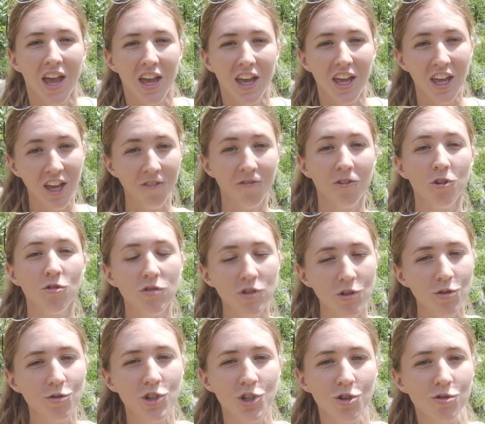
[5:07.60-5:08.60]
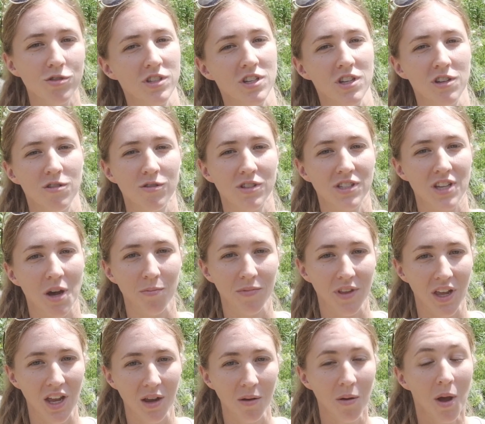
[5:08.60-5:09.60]
If you do choose to use
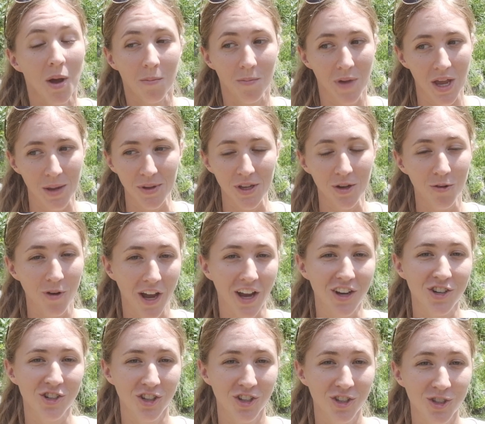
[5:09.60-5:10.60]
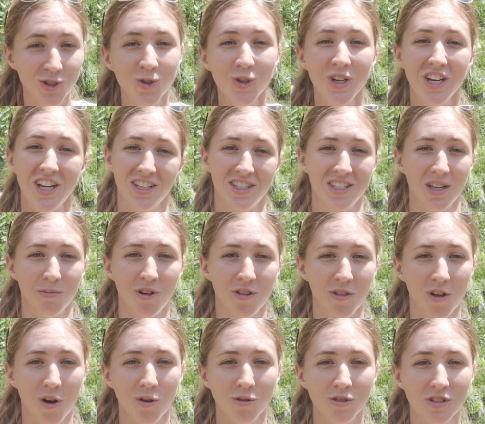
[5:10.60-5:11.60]
something, maybe you actually do need some of
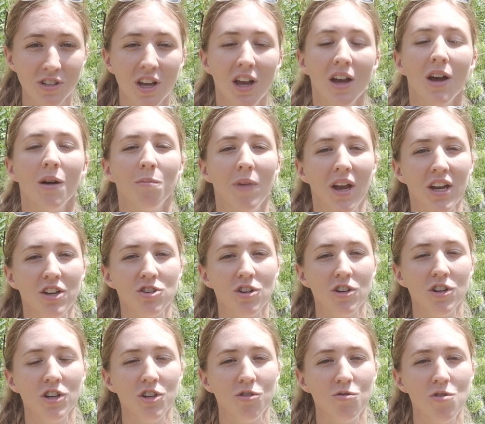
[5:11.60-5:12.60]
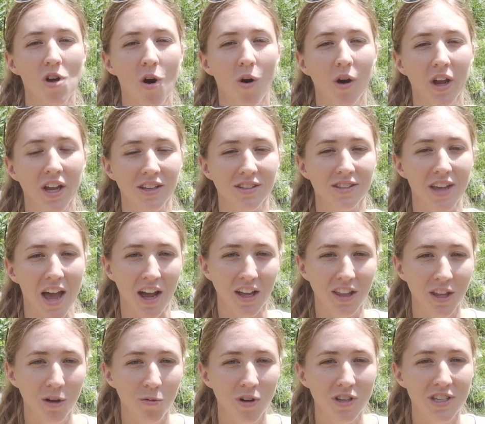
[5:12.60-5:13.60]
those. Make sure you know
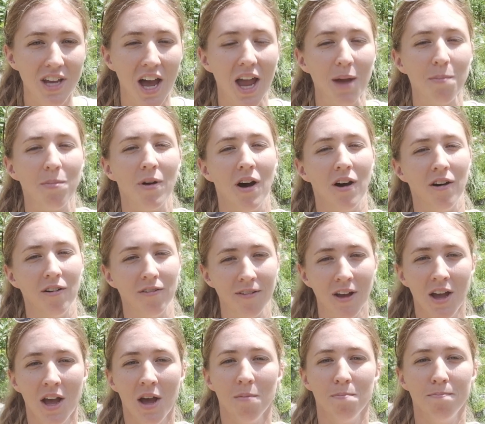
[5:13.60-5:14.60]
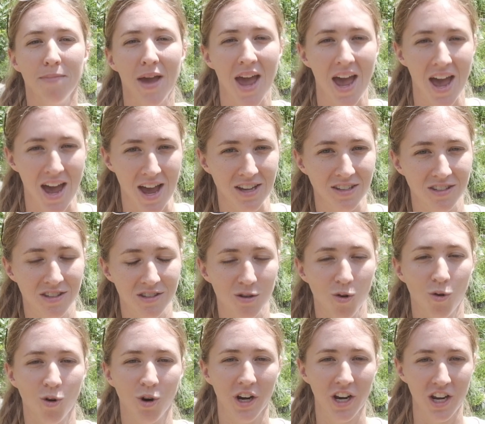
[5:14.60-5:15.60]
exactly what type of pest
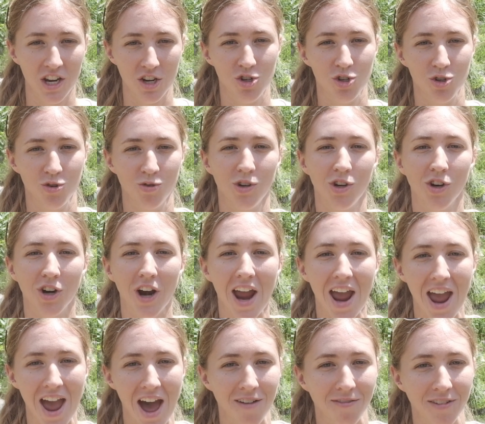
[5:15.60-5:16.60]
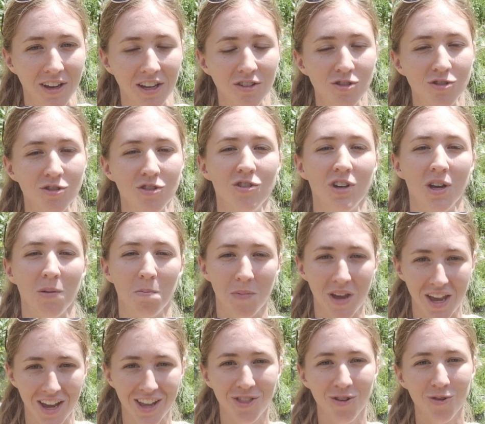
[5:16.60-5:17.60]
or issue you're having so you can
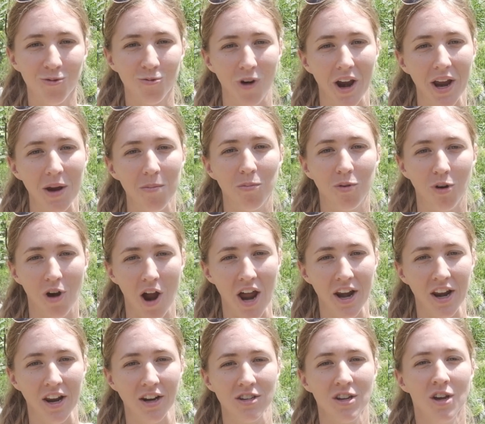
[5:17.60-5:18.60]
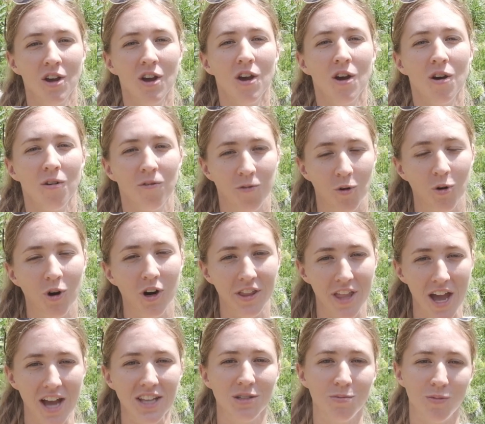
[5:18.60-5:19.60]
pick the right product for
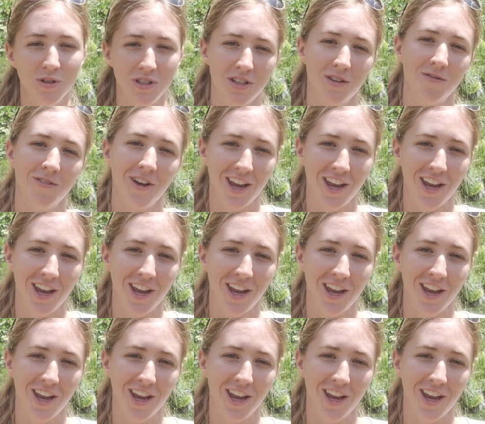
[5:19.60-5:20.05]
that specific